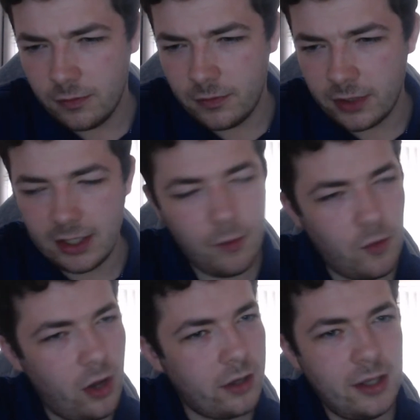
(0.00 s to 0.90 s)
It can't
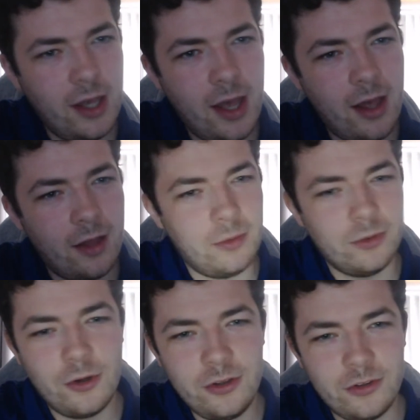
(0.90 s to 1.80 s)
work, yeah.
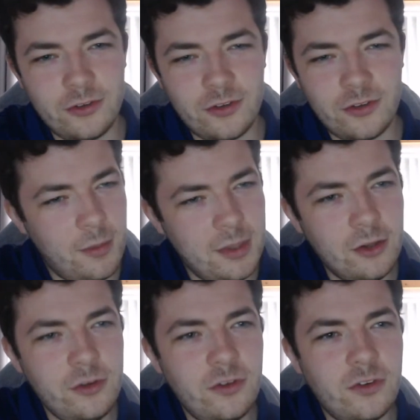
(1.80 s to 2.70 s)
Loans. I mean,
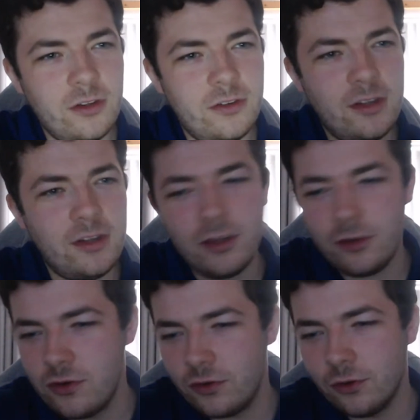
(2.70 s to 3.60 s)
loans. See if you
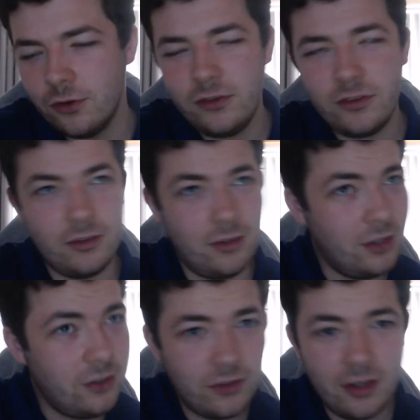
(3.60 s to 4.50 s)
use loans in
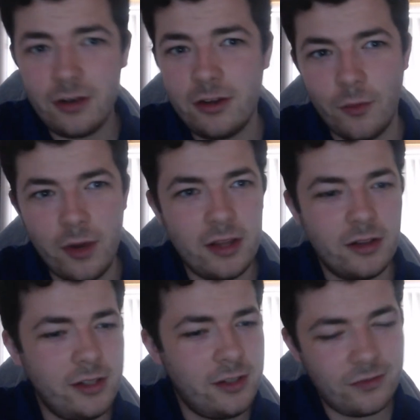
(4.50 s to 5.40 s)
each year, you're winning
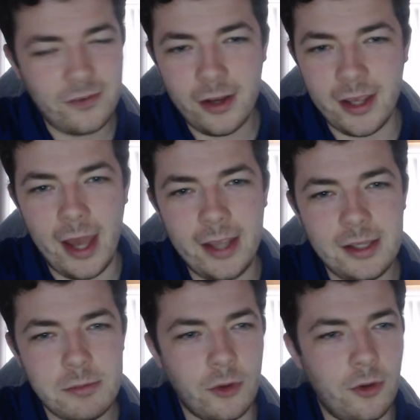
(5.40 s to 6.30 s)
leagues. Fuck yeah, I
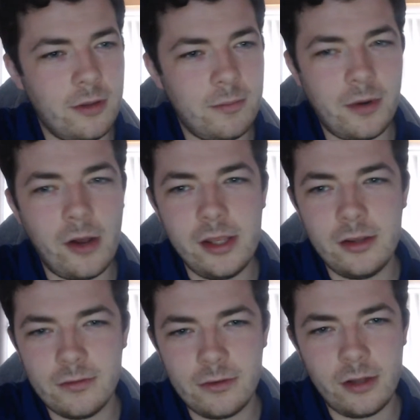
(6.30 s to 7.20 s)
keep doing it. Brilliant.
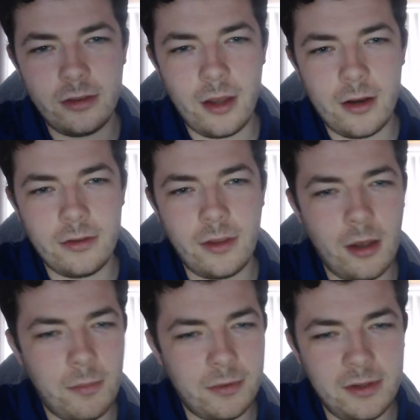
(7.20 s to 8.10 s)

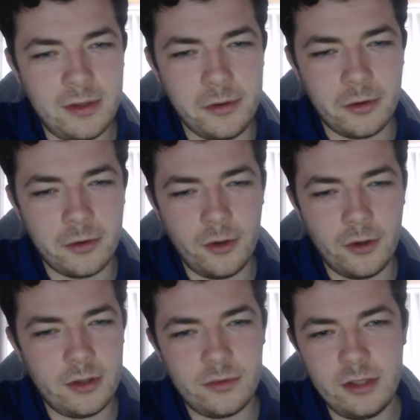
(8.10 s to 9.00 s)
But see when you're doing,
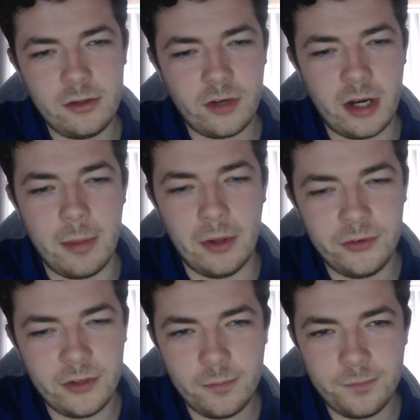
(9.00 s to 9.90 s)
you're trying to
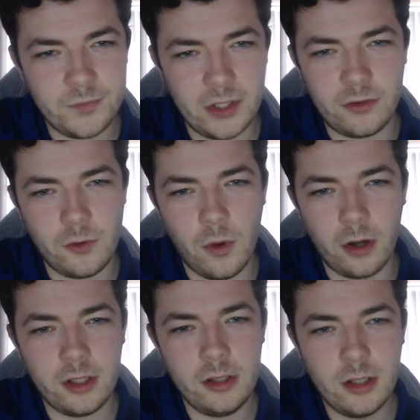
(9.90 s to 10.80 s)
build something and it's not
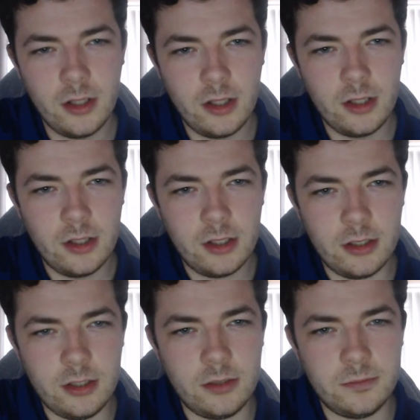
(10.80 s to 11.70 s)
working.
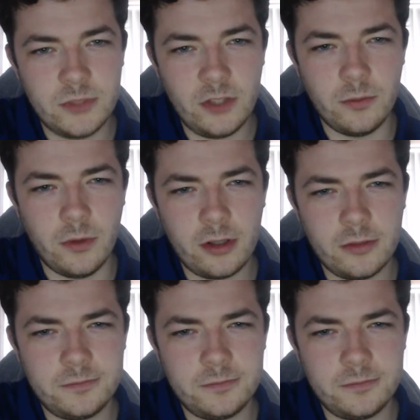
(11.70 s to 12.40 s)
Doesn't work.